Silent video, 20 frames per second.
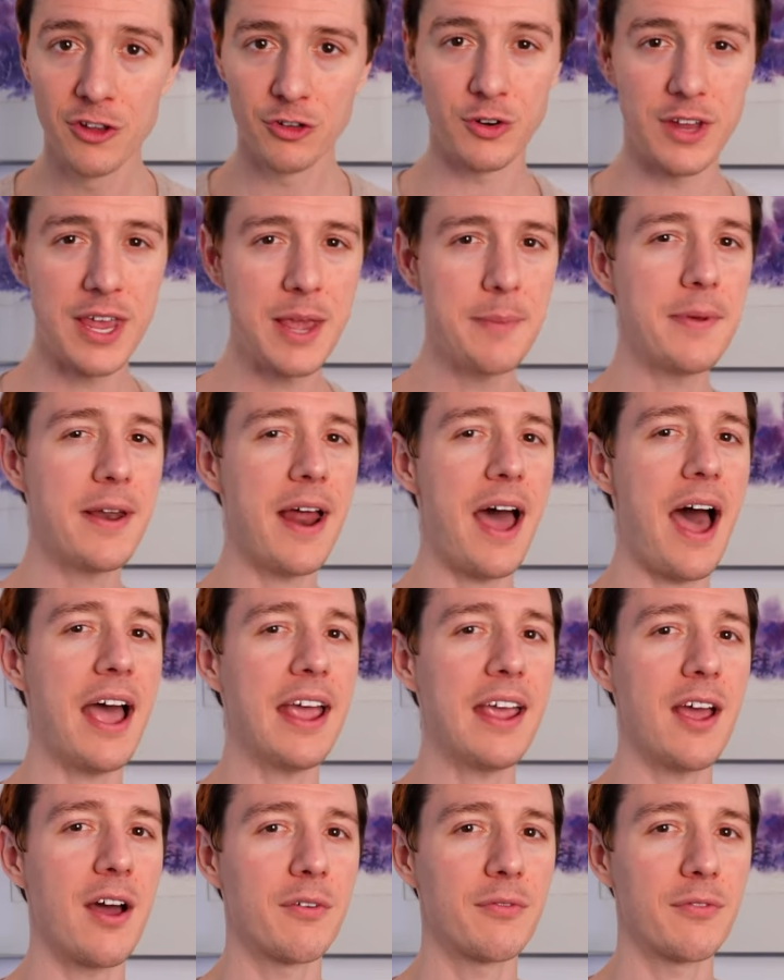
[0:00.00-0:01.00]
So keep an
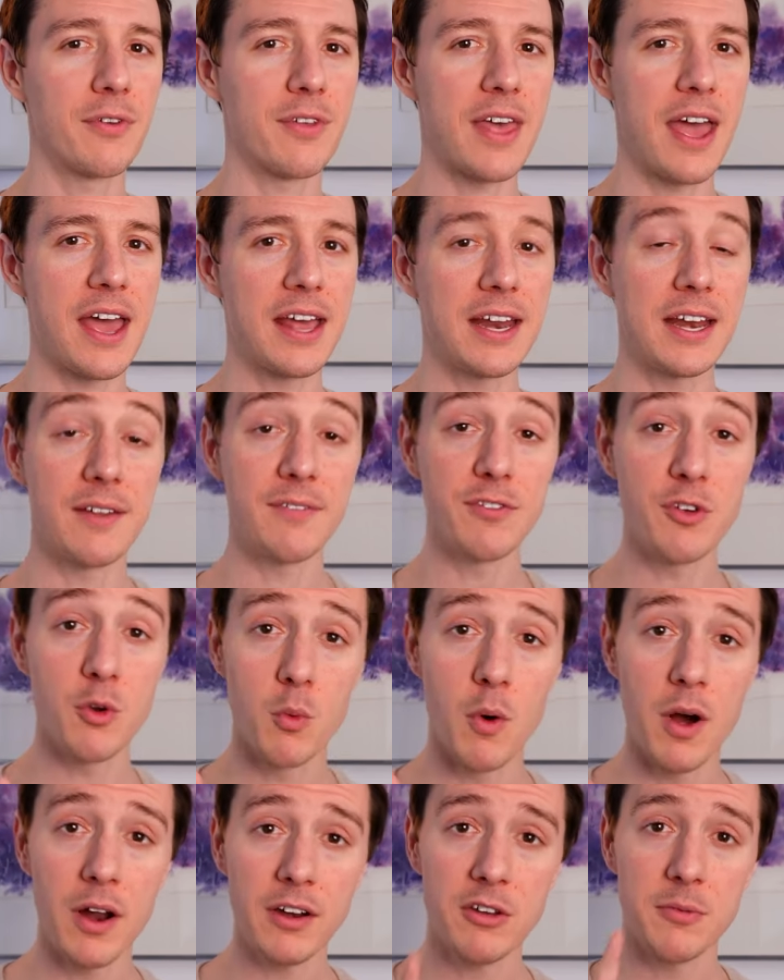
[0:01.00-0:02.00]
eye out for that, and if you
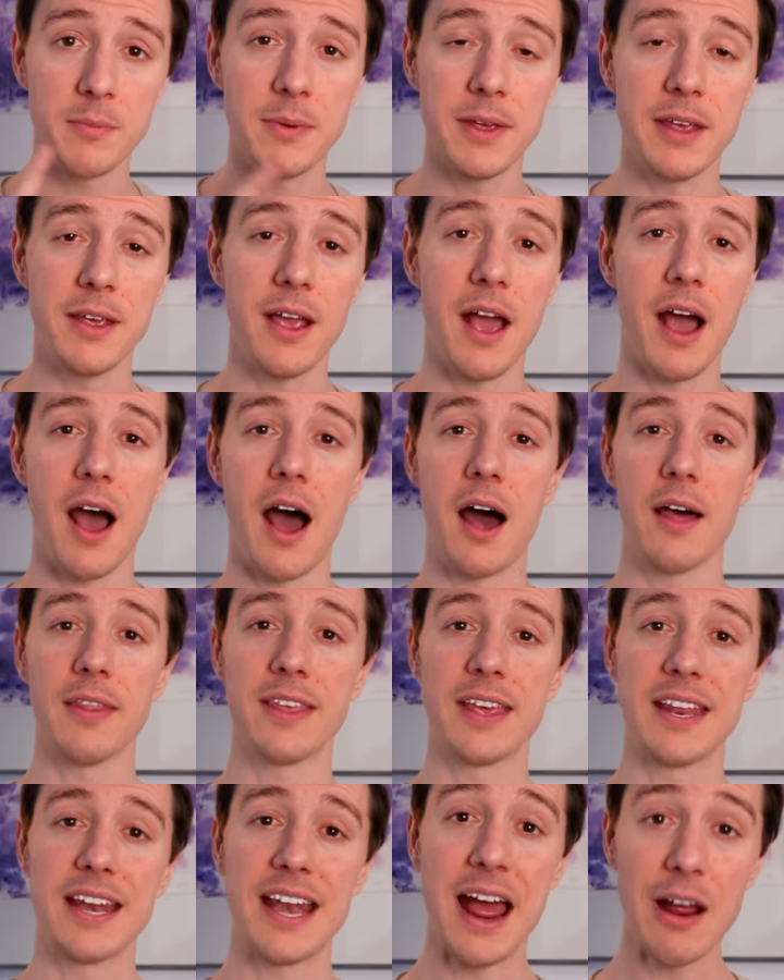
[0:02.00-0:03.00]
want to be on
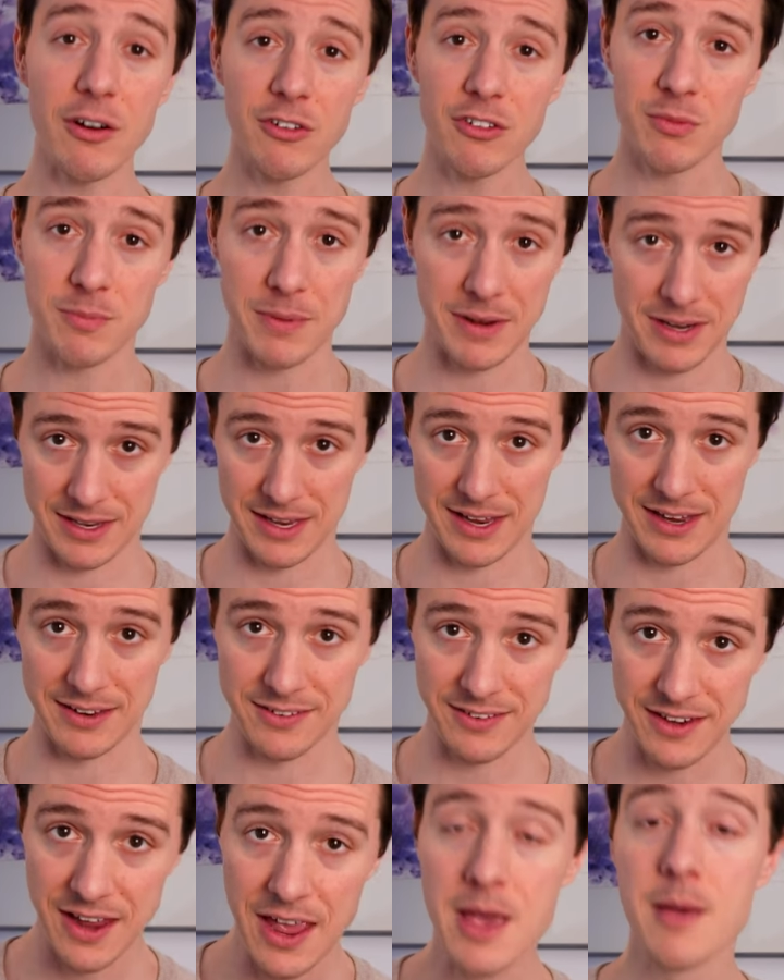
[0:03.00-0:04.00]
the announcement
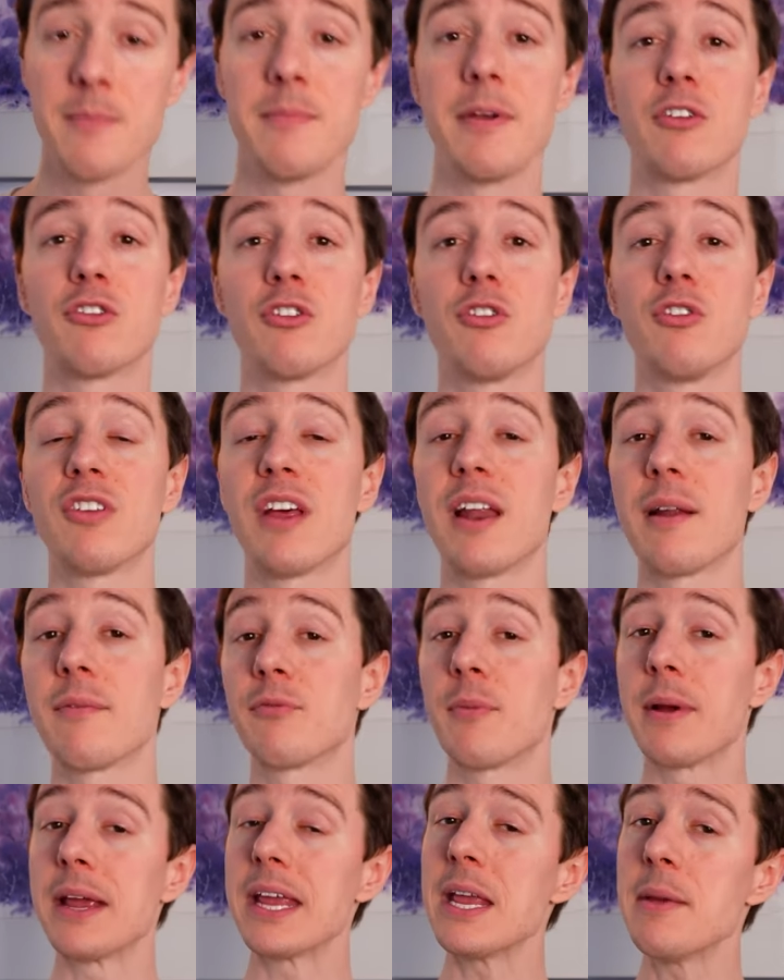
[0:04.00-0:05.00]
list, make sure you sign up
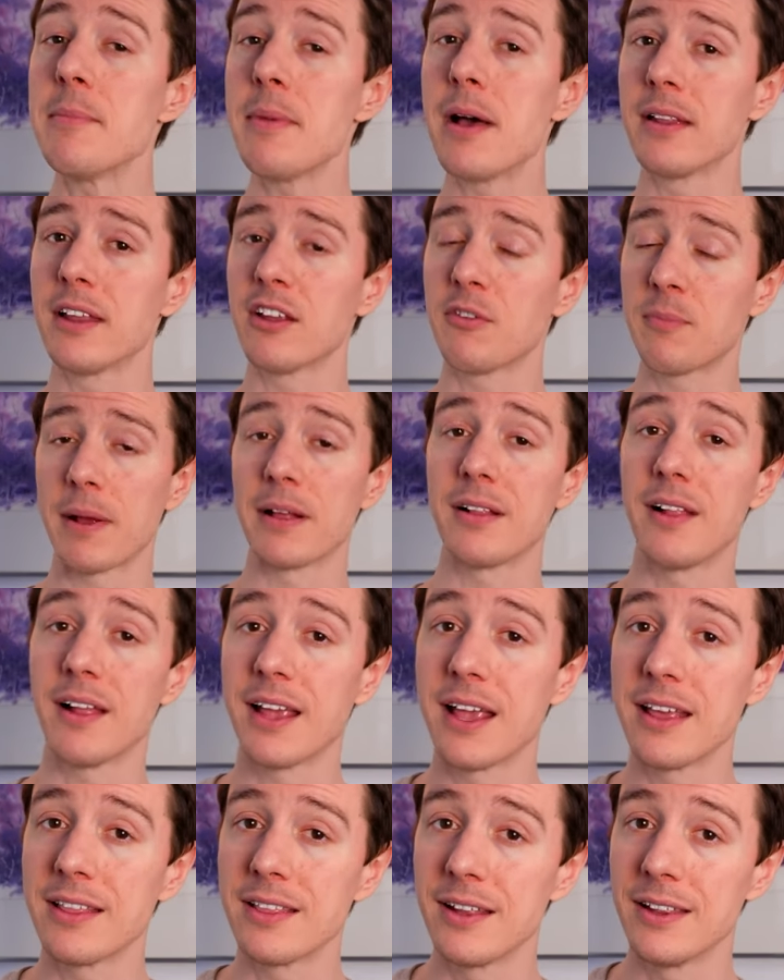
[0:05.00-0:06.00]
for my email list by
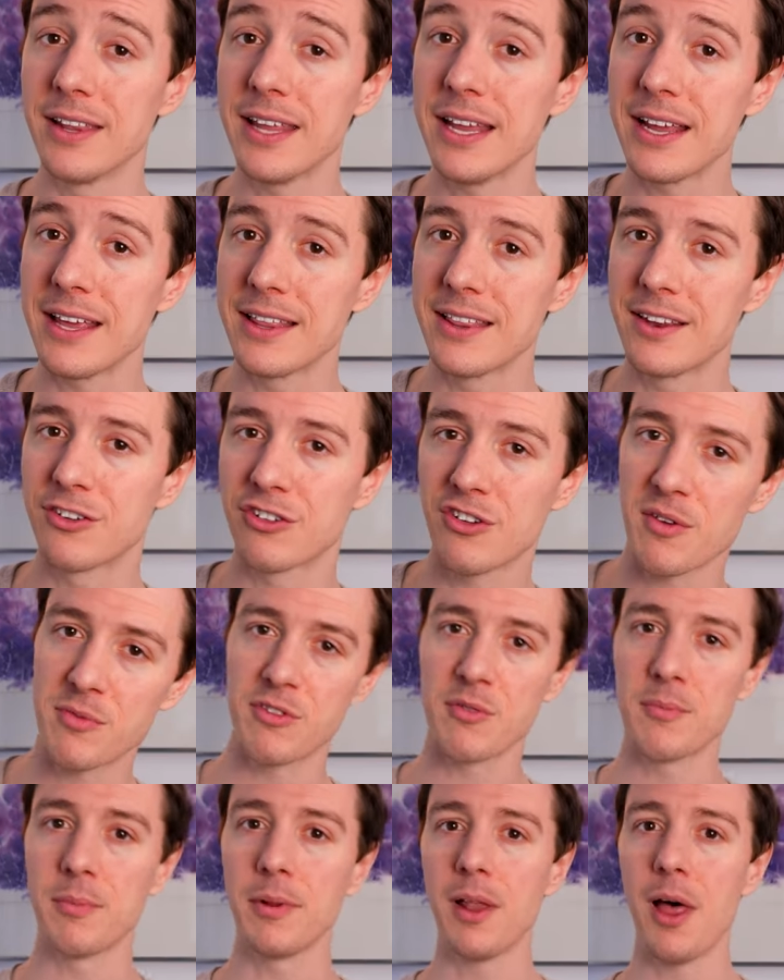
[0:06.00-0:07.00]
clicking the link in the
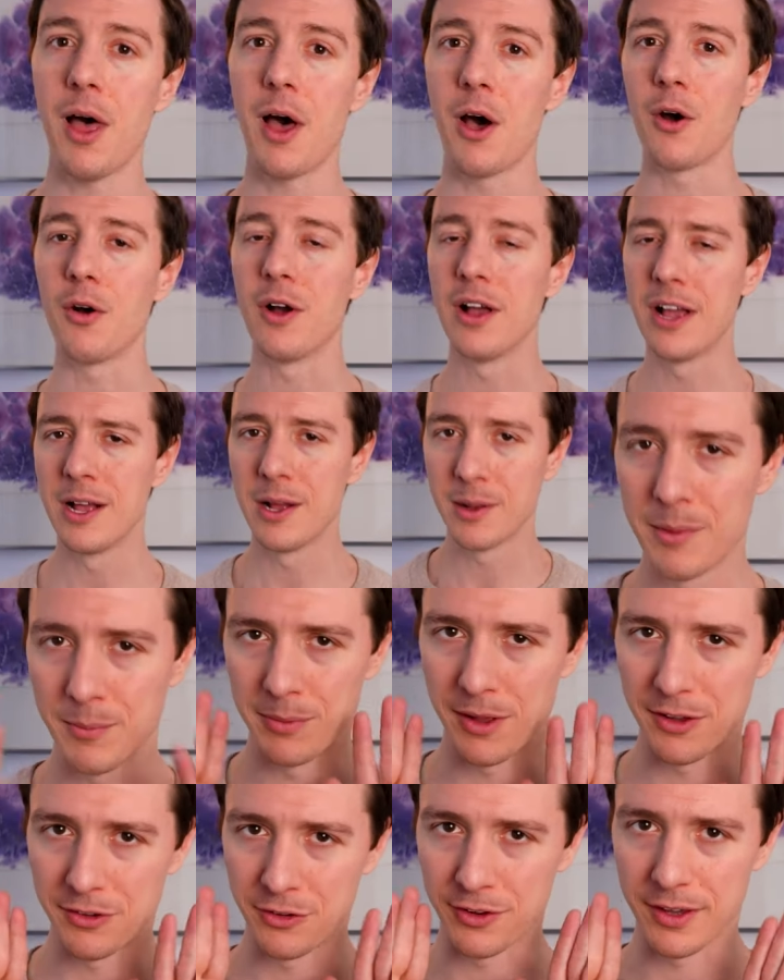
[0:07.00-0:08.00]
description below.
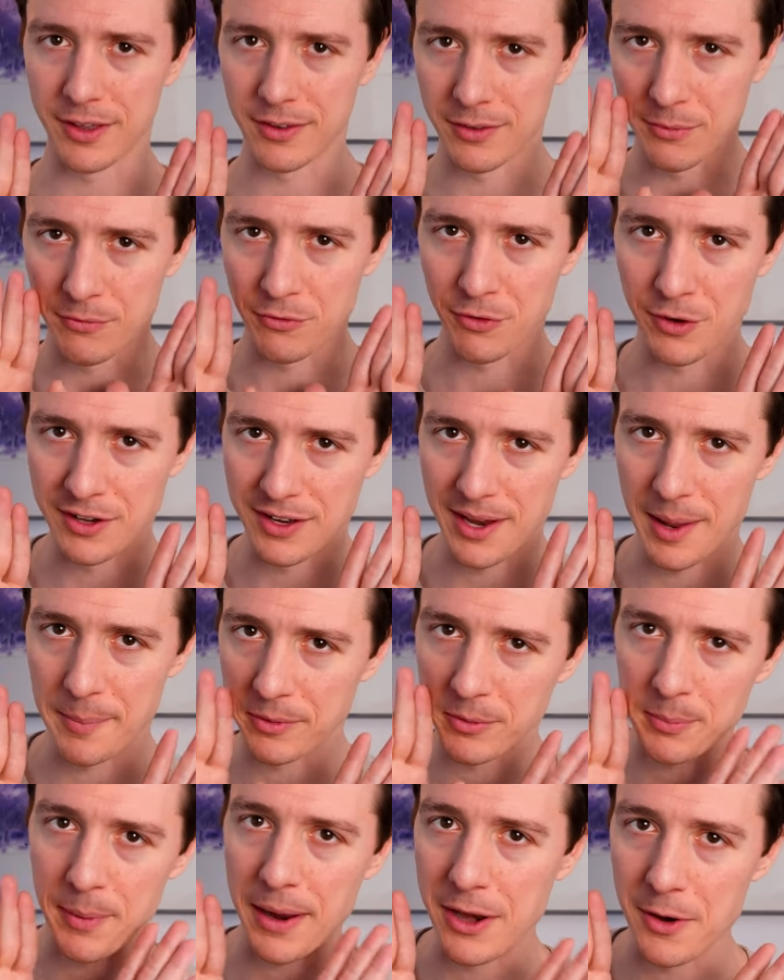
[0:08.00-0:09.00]
Plus, you'll get some free
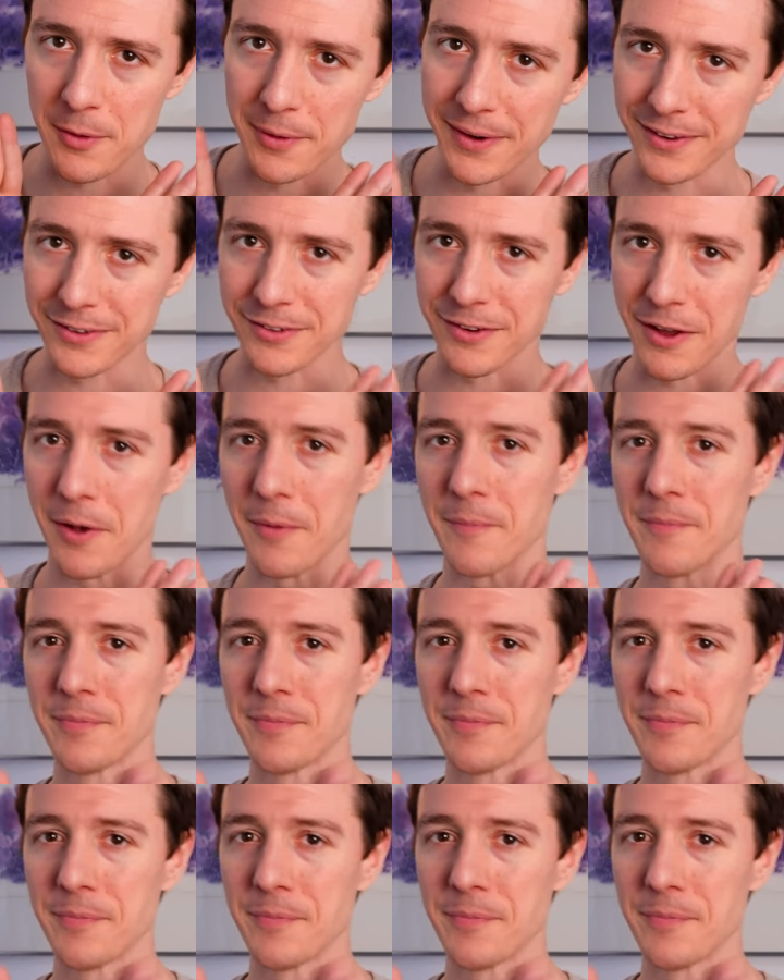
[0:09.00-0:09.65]
tips by doing so.